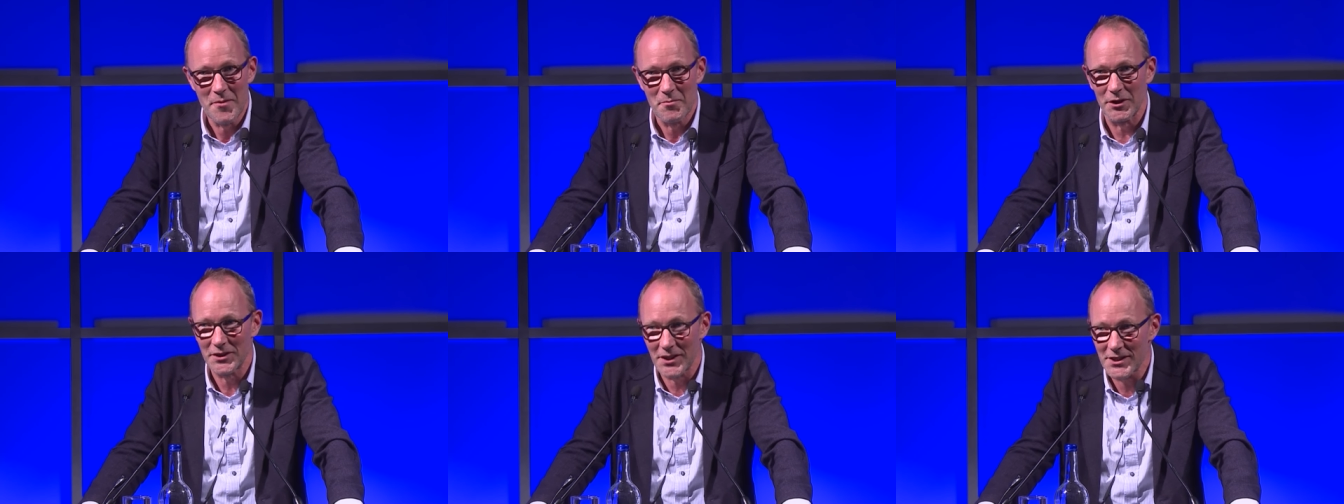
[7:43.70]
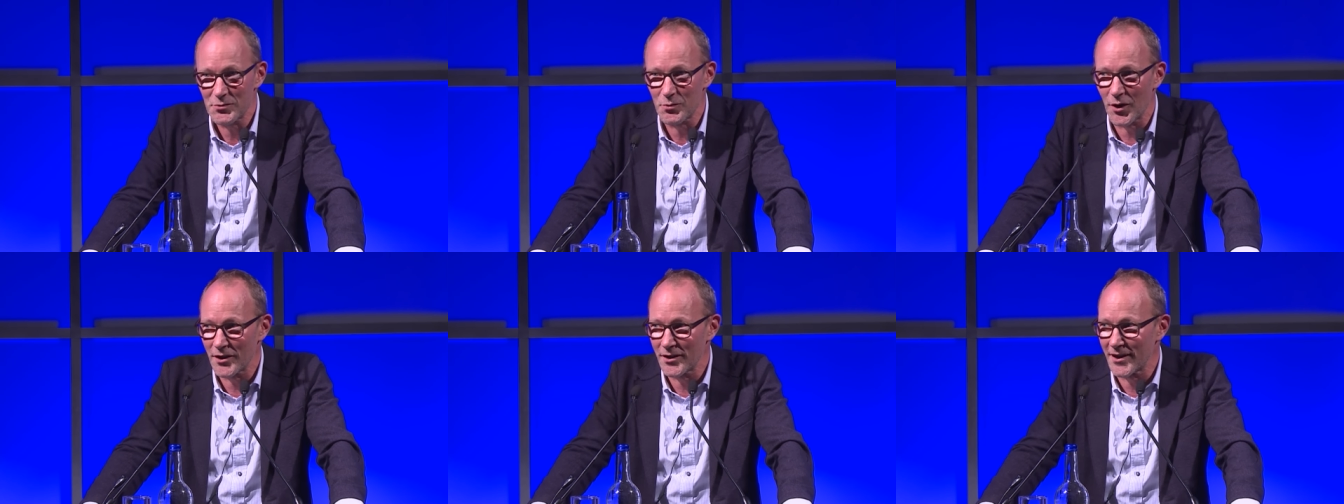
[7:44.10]
But this
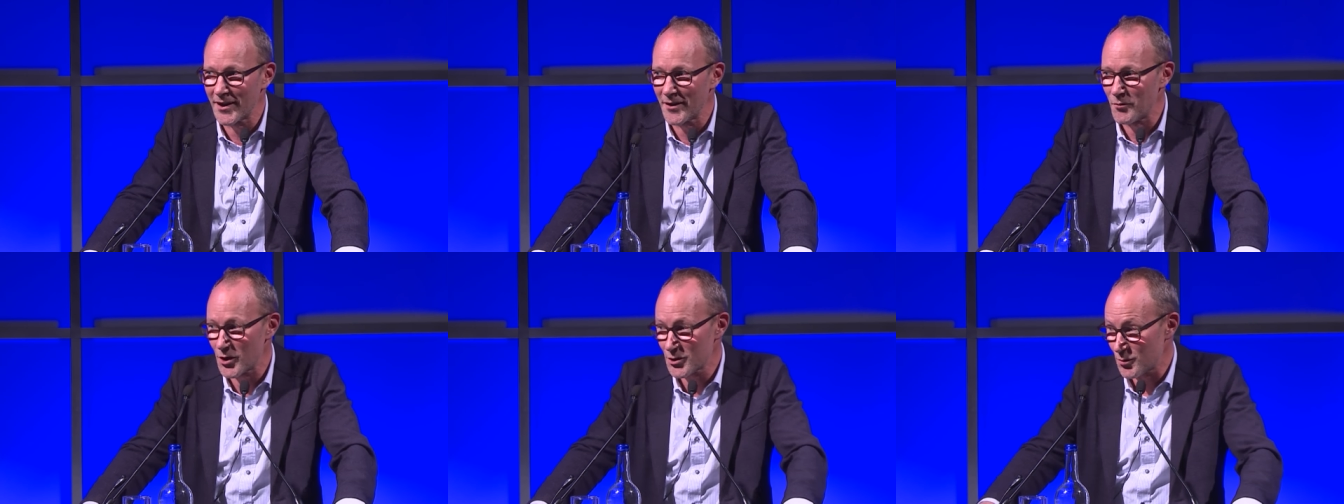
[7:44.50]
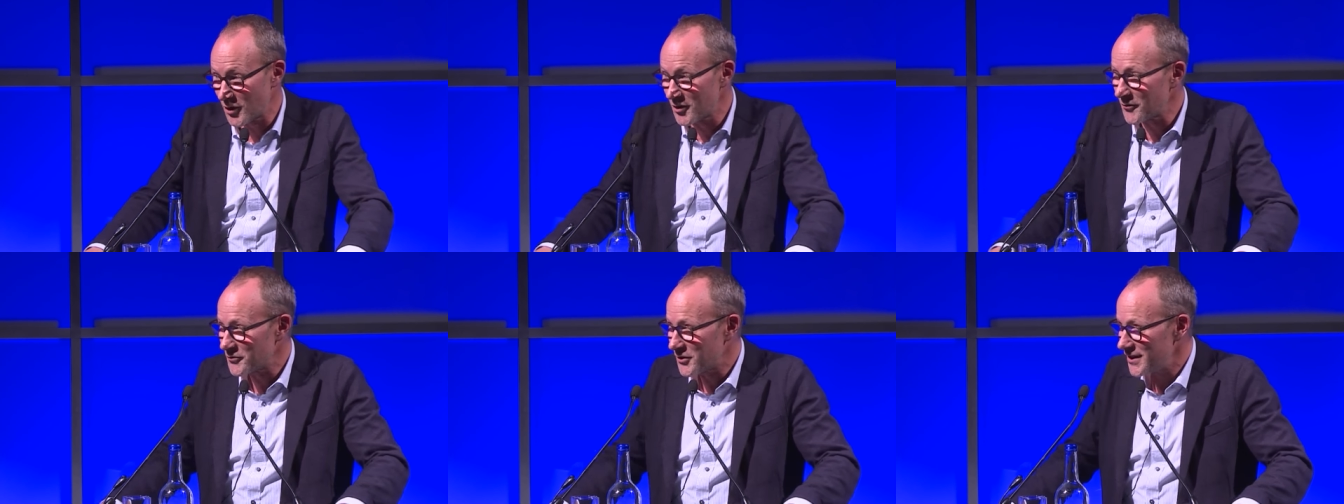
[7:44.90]
one uh, was
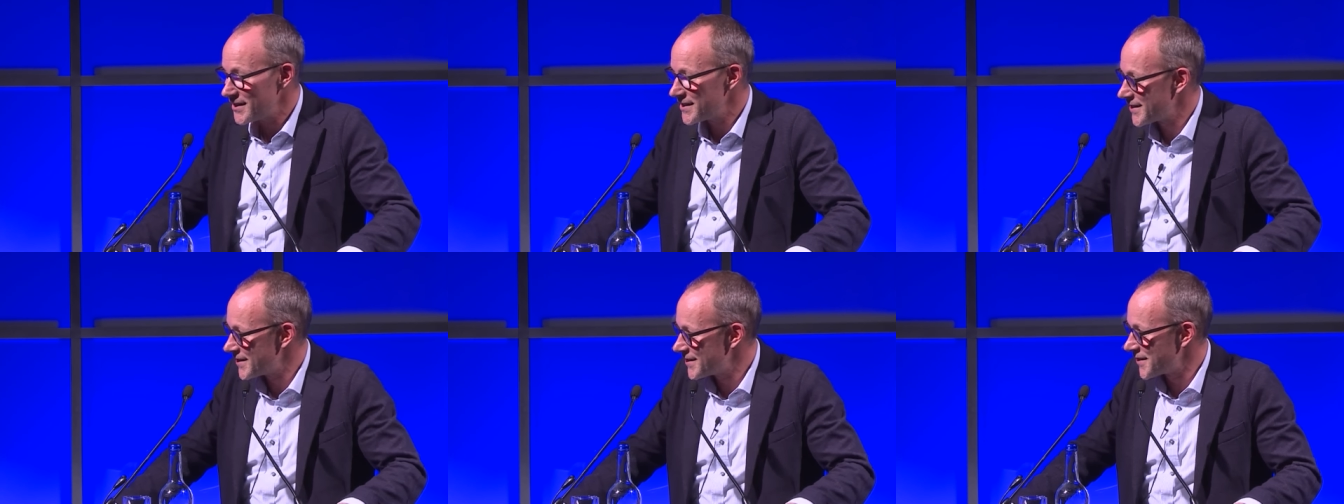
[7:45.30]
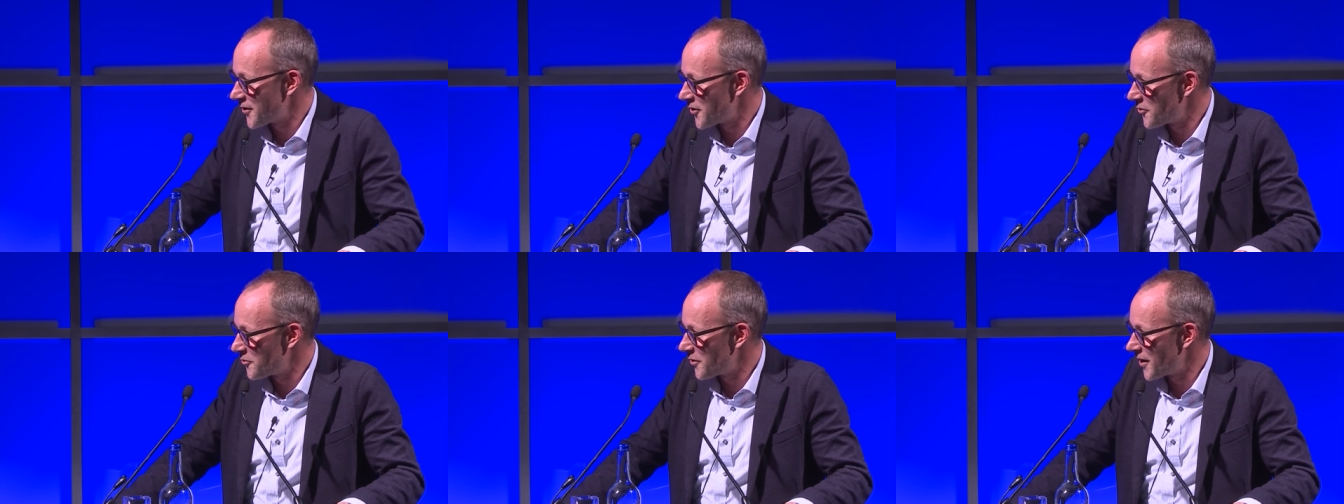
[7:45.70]
one of these,
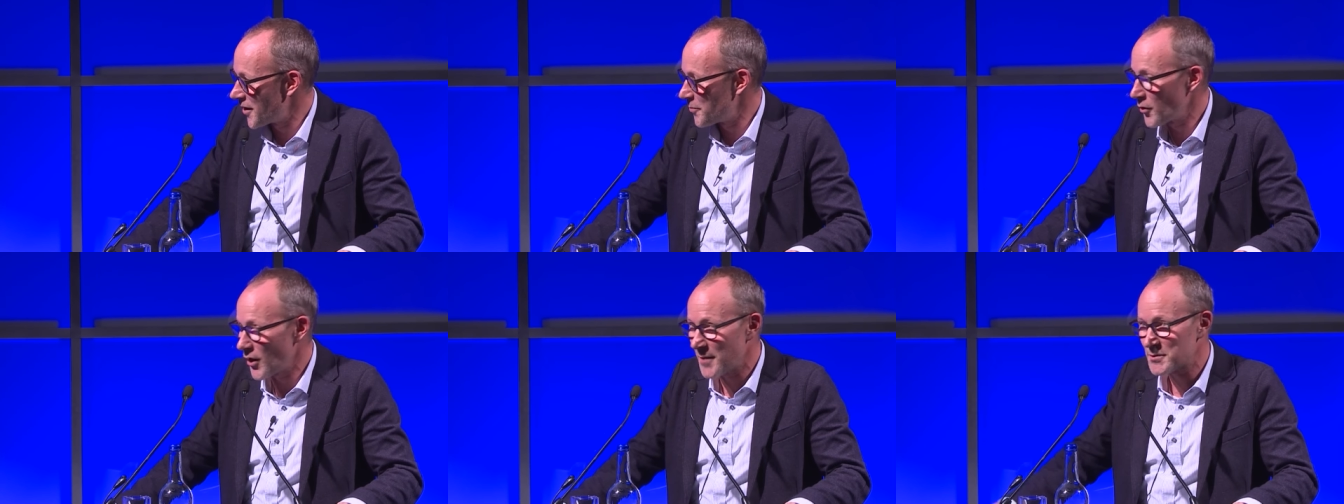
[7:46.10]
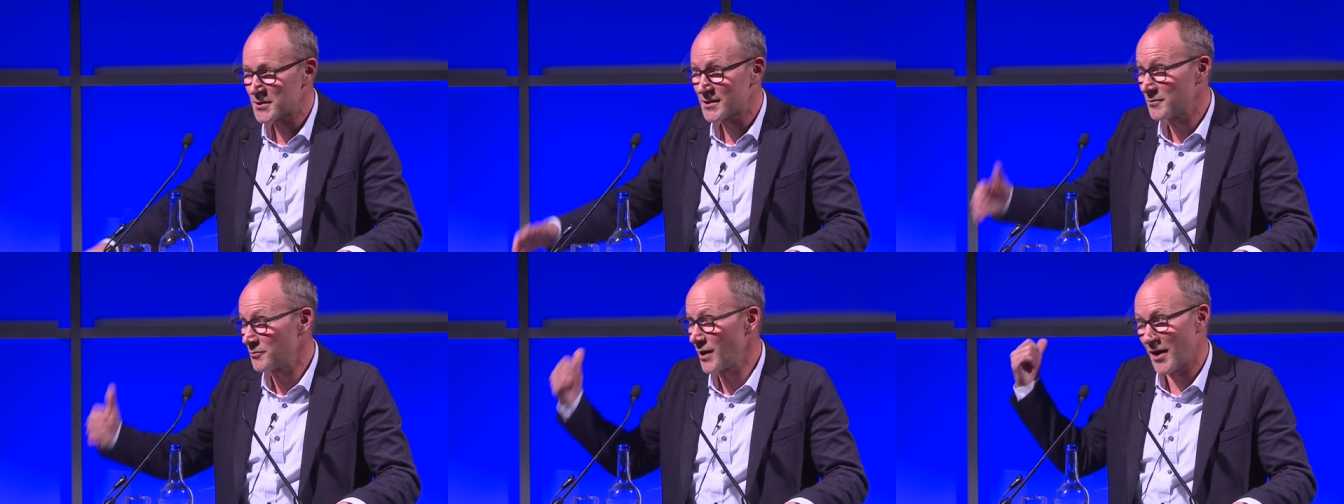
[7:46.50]
so uh,
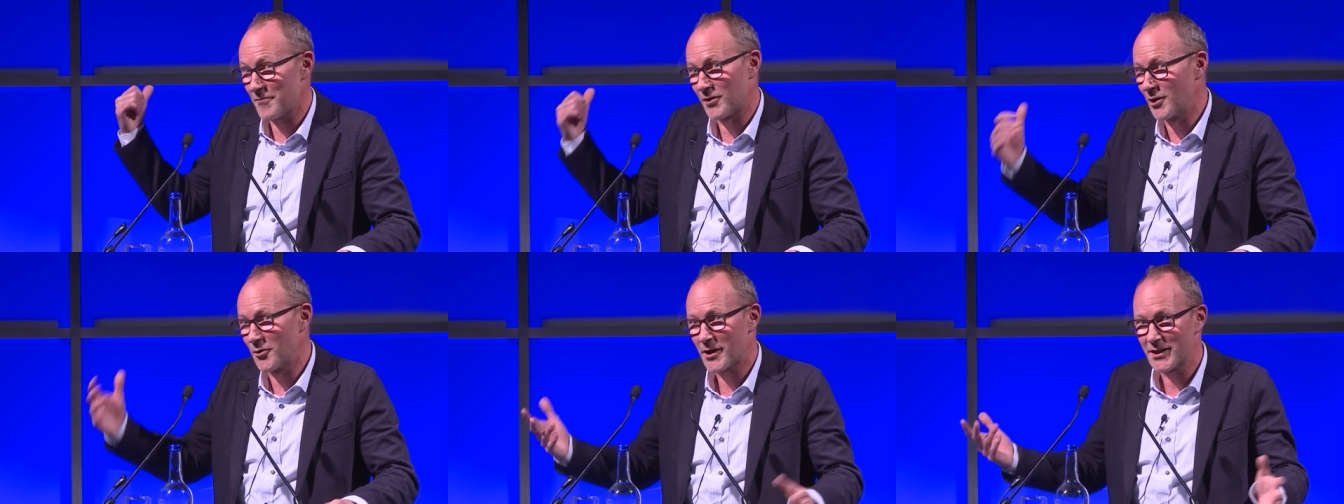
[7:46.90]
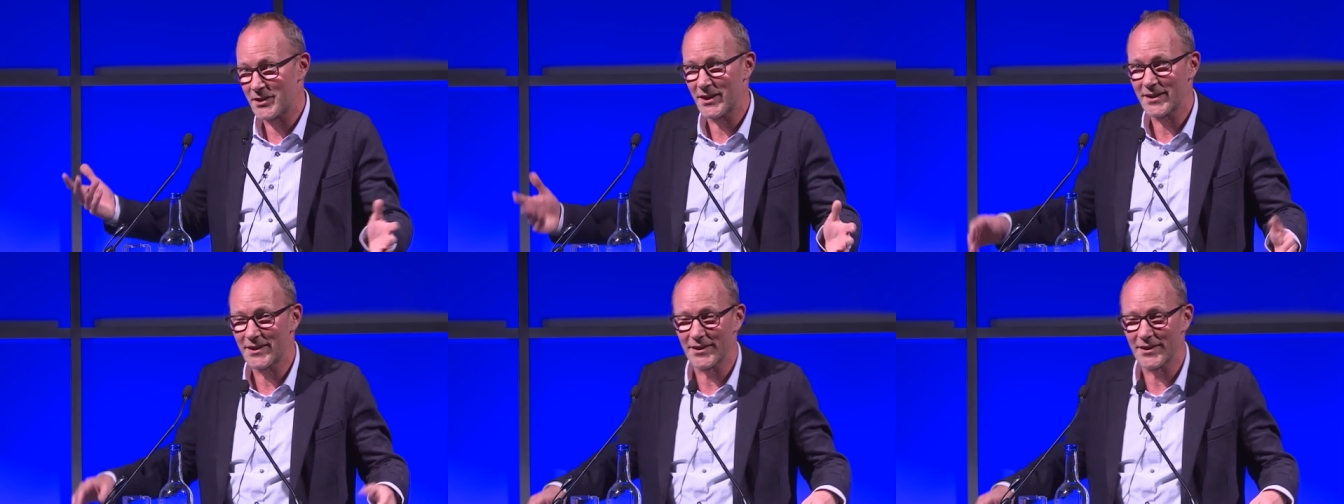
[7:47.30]
perhaps we have a look at it.